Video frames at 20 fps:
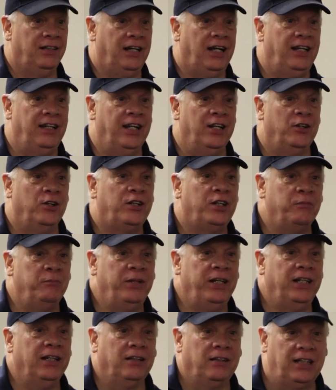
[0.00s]
And they look at
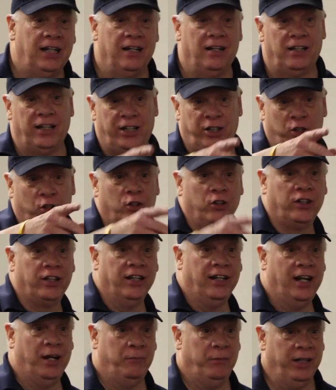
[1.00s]
me kind of like you're
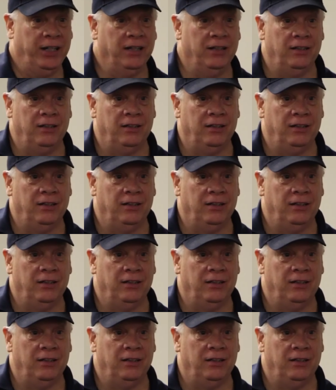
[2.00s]
looking at me.